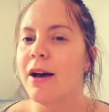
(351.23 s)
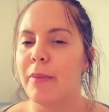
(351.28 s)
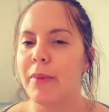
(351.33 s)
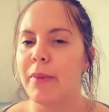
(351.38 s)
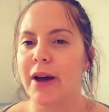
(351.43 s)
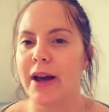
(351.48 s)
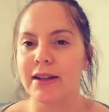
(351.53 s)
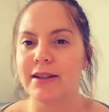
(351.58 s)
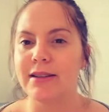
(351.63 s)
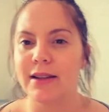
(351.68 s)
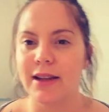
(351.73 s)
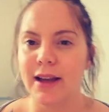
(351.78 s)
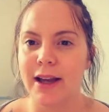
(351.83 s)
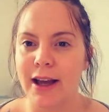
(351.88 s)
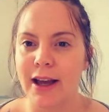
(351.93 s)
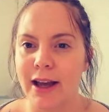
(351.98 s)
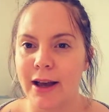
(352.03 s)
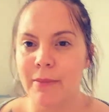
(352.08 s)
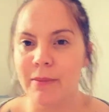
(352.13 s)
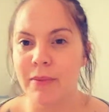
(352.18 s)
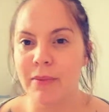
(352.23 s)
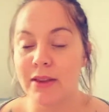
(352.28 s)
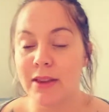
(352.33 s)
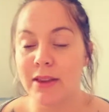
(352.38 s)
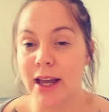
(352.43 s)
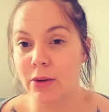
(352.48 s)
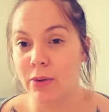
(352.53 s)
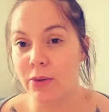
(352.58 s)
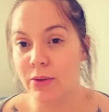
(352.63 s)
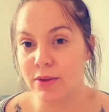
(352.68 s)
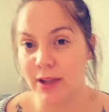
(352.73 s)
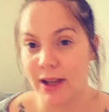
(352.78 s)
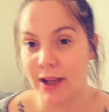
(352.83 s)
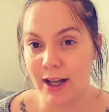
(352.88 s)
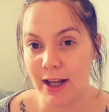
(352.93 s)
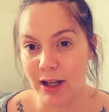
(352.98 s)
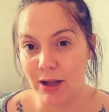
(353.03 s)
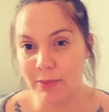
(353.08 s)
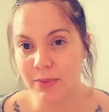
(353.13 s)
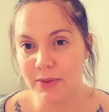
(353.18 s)
but that also
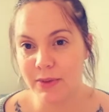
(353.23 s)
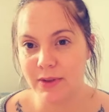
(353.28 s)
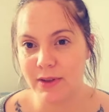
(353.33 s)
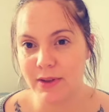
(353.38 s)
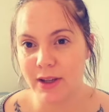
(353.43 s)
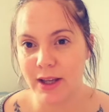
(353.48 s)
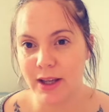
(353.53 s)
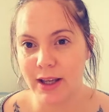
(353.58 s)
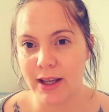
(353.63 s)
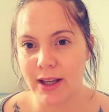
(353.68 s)
helps.